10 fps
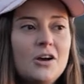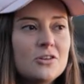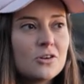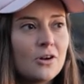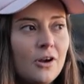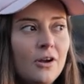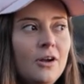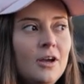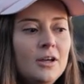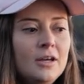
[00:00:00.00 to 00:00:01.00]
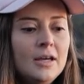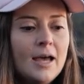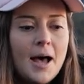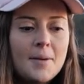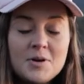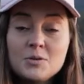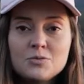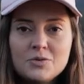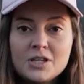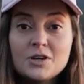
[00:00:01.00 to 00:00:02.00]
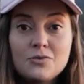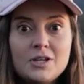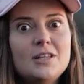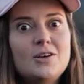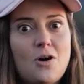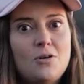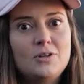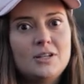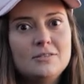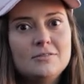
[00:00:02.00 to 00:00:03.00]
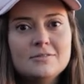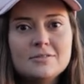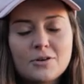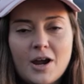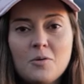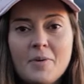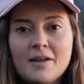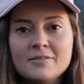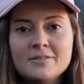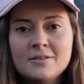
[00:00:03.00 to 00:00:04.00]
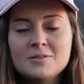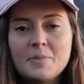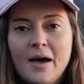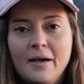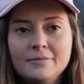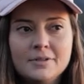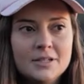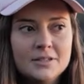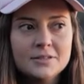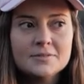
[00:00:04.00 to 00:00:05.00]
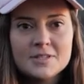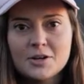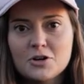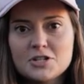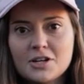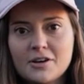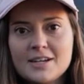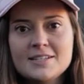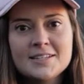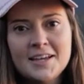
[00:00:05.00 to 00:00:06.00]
So um, it was really, really cold in Cradle Mountain. It was about zero degrees.